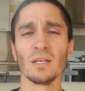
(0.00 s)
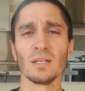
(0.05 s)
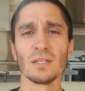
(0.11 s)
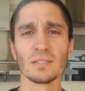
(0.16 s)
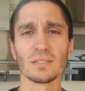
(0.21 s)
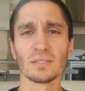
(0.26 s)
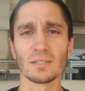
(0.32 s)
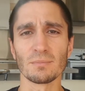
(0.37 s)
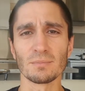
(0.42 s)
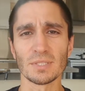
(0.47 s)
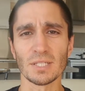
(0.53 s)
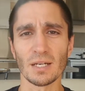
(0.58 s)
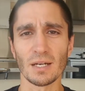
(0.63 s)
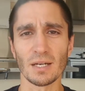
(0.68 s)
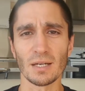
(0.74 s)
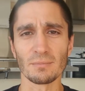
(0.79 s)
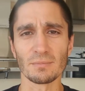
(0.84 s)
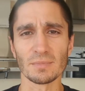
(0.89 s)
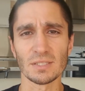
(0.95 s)

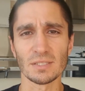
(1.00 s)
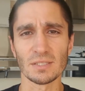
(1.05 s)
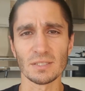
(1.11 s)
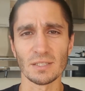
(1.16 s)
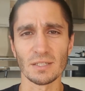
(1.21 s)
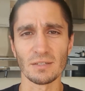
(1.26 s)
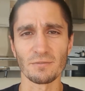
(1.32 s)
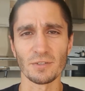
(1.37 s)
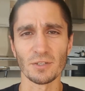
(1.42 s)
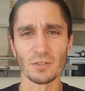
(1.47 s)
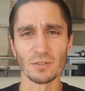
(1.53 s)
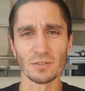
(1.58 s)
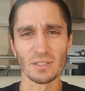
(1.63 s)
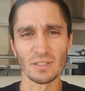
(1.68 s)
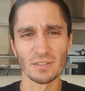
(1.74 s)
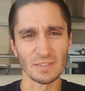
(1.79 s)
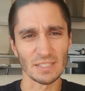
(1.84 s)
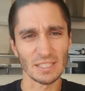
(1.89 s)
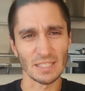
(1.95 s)
sometimes if
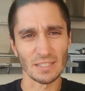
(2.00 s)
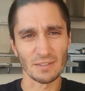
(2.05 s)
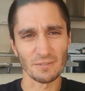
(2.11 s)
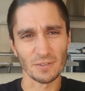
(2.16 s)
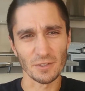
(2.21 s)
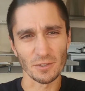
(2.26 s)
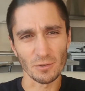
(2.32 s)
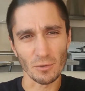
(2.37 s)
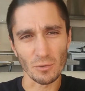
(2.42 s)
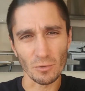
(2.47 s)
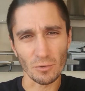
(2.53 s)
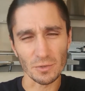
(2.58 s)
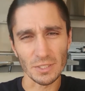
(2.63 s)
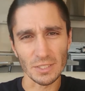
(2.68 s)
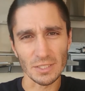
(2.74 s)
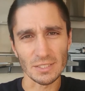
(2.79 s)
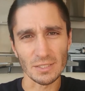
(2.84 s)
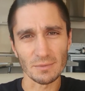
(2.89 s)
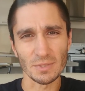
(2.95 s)
you're
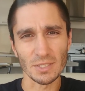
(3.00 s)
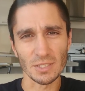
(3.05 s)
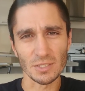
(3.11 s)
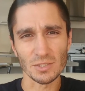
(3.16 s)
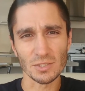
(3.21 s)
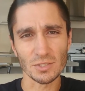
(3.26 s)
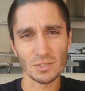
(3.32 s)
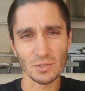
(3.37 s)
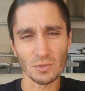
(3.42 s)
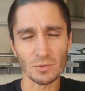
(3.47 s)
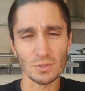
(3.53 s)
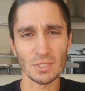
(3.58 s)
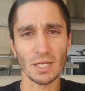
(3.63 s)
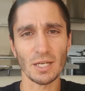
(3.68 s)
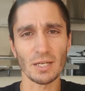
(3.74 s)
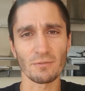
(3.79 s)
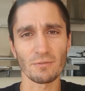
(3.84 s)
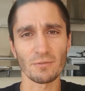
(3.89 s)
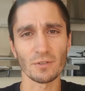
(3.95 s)
holding something so
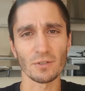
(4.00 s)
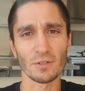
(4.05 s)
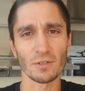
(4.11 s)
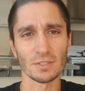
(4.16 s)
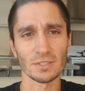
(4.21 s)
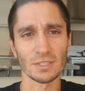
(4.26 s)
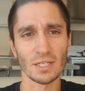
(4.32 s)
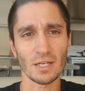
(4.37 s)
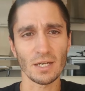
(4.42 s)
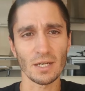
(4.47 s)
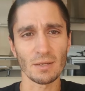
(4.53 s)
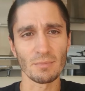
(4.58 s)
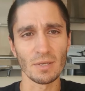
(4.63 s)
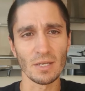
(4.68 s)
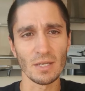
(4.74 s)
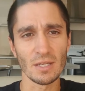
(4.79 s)
tight for a long time,